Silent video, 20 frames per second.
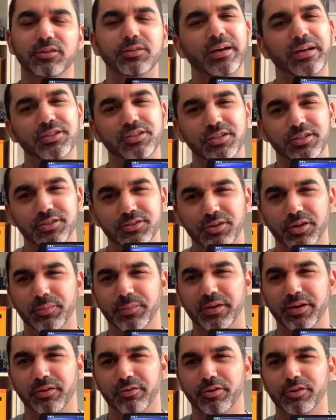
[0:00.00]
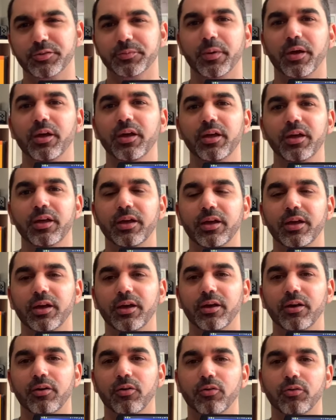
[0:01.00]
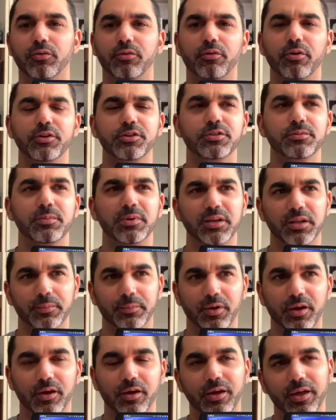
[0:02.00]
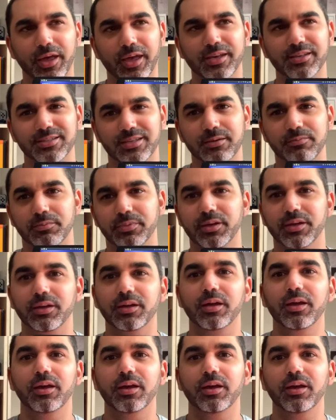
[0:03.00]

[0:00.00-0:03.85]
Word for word: Well, actually, it's not a media crossbar uh, or cross media bar XMB.